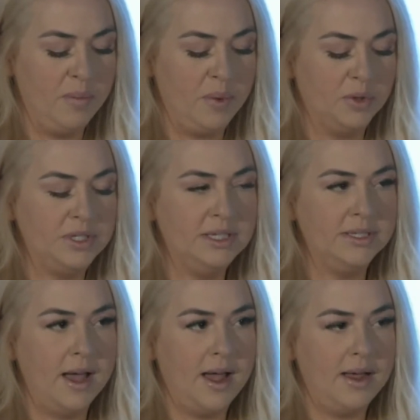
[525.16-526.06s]
Pulled
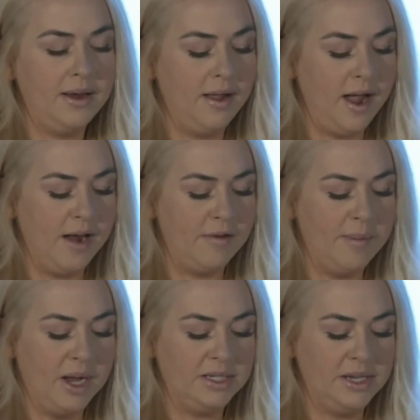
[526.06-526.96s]
inside, I
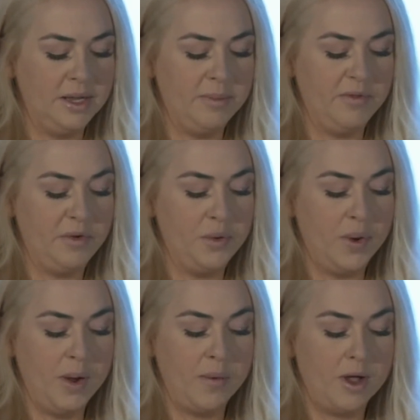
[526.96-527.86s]
reminded him of who
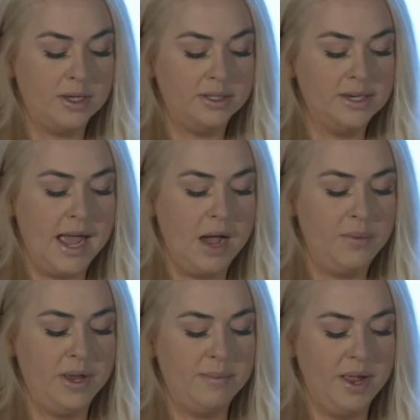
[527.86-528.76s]
I was and how
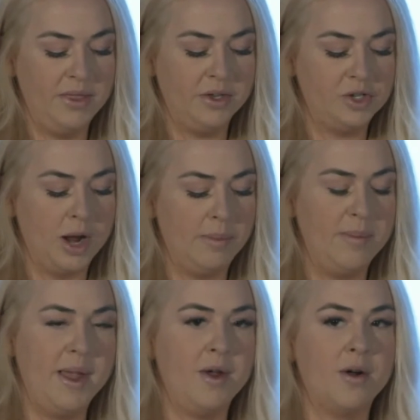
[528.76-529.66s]
we had met in the trauma
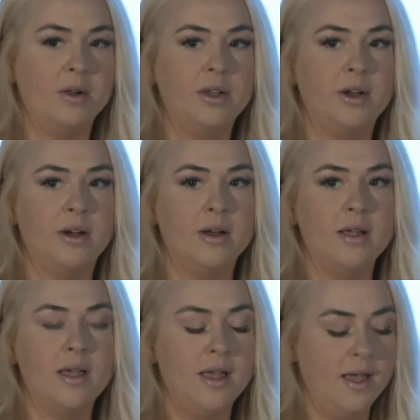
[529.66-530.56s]
bay earlier.
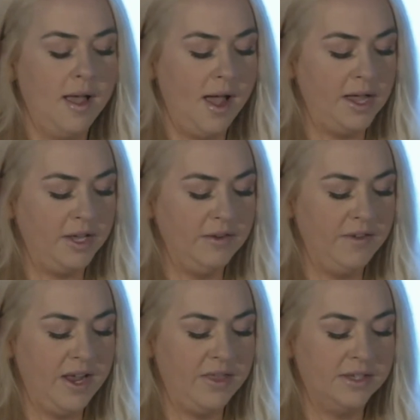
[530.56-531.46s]
I
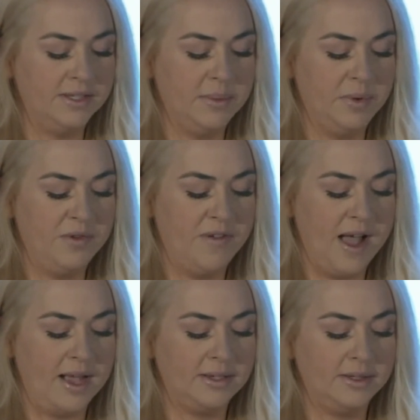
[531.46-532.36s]
conveyed the simple
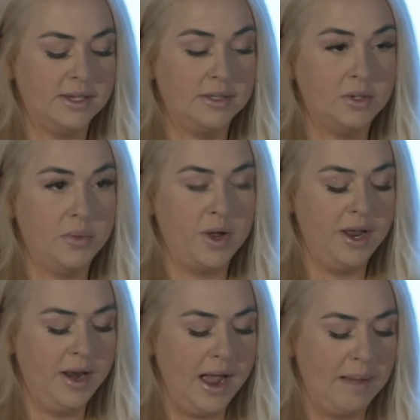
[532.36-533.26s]
facts as to what
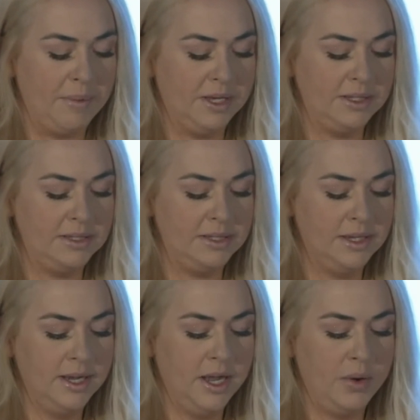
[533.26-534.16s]
had happened
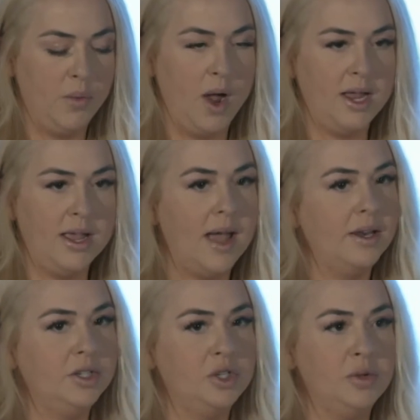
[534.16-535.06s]
and why he
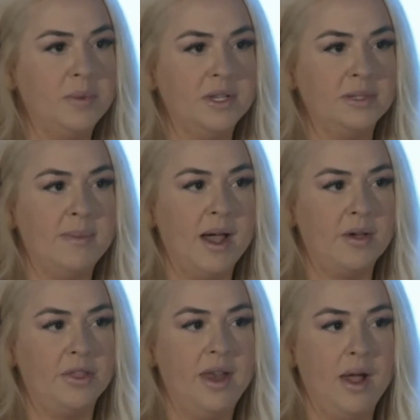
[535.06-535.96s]
had a tube in his
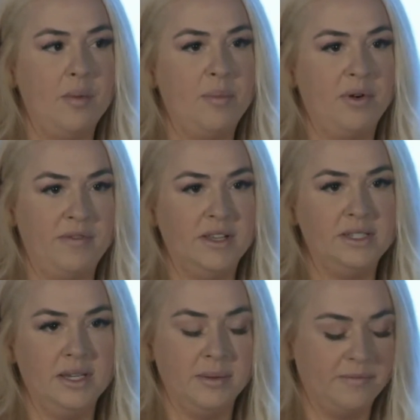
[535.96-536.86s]
mouth now
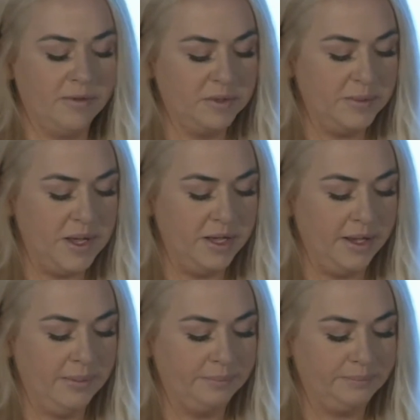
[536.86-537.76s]
preventing him from
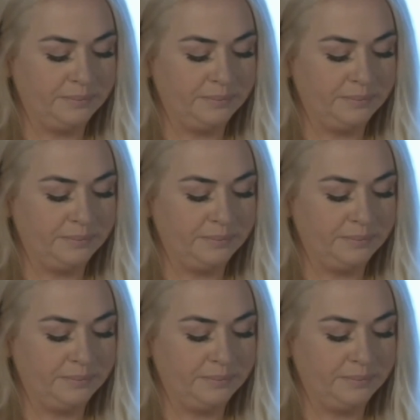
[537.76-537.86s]
speaking.